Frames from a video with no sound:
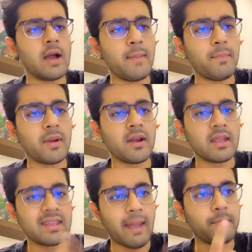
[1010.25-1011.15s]

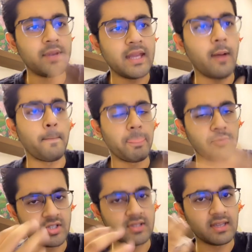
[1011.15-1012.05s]
hypercapnia,
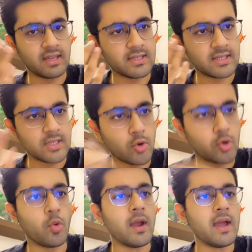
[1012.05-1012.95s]
which is increased
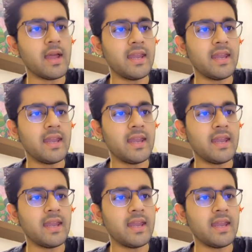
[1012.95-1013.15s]
CO2.